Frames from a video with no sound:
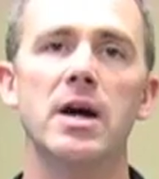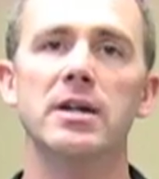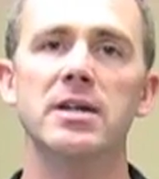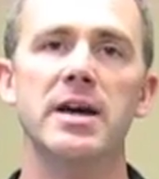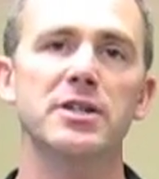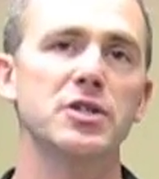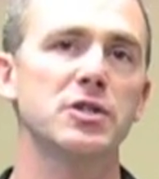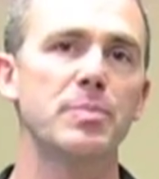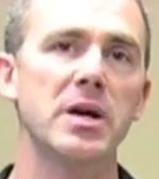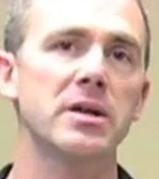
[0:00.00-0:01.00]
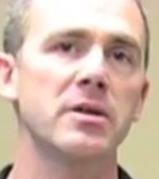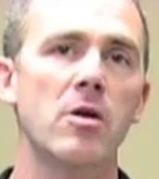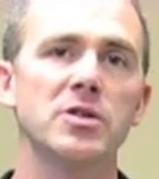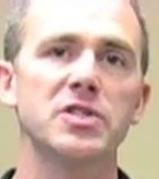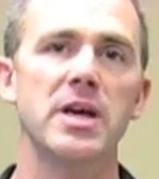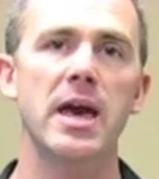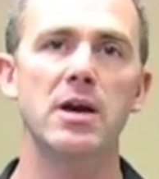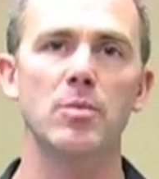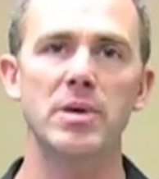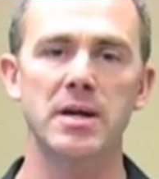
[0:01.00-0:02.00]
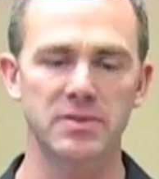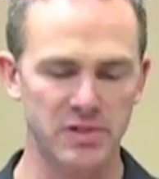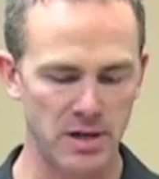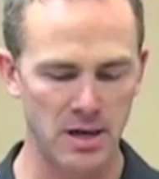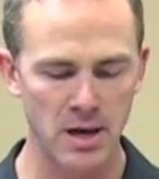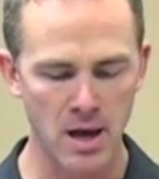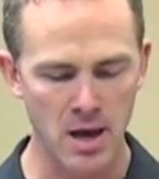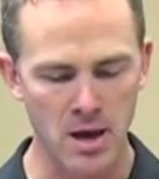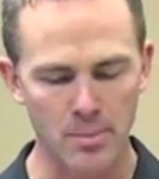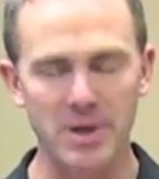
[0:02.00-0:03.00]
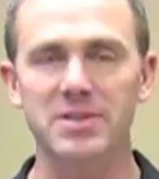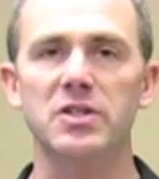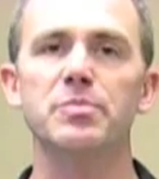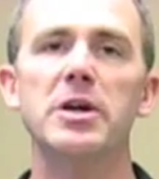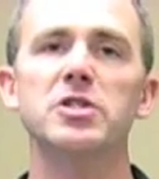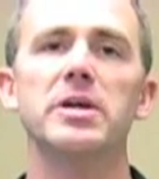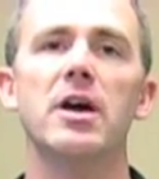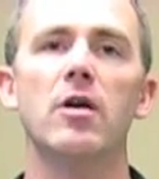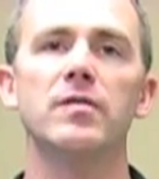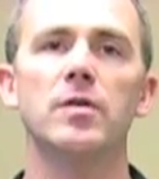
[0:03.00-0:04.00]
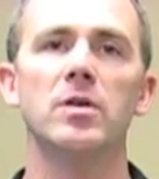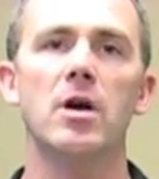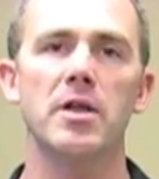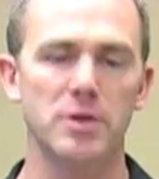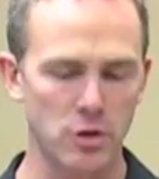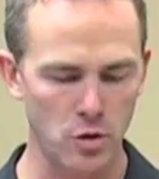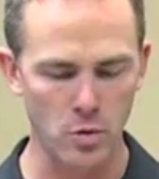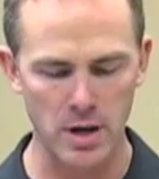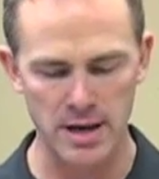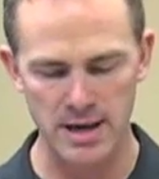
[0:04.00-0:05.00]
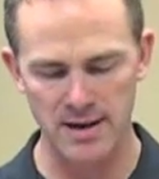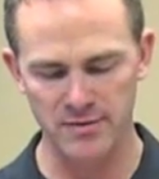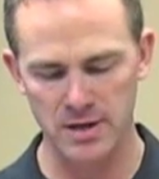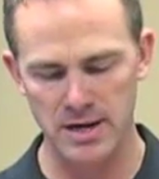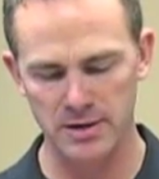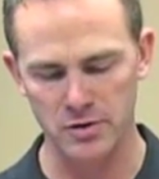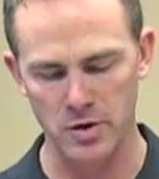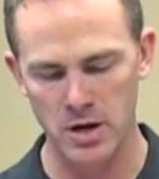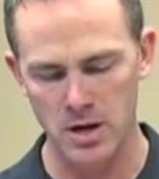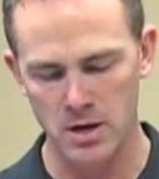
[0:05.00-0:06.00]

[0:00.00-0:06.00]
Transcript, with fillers: uh, connections, be it an R C A or B N C, but it's especially helpful on the new uh, F connector.